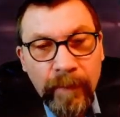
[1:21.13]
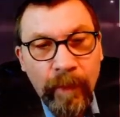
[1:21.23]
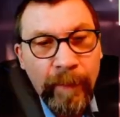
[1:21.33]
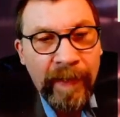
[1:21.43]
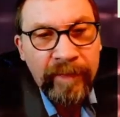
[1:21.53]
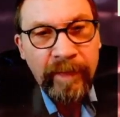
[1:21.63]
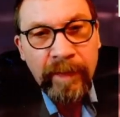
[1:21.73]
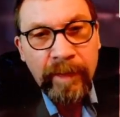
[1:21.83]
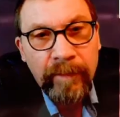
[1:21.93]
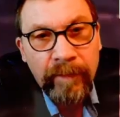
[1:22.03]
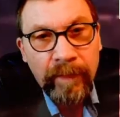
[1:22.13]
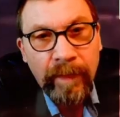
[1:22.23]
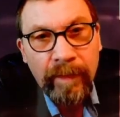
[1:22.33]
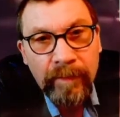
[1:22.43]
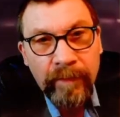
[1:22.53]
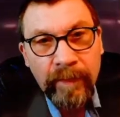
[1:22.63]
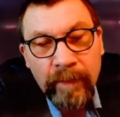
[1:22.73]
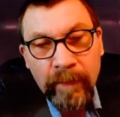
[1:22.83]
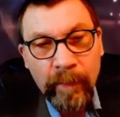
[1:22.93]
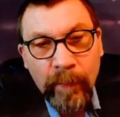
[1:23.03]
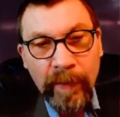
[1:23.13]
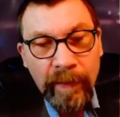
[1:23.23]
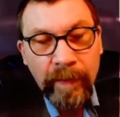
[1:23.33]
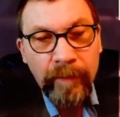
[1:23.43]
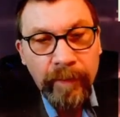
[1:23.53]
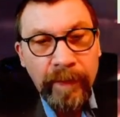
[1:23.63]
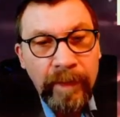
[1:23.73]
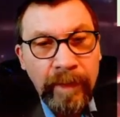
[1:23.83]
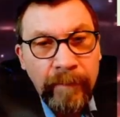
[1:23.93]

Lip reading: Opacity is 0 to 100.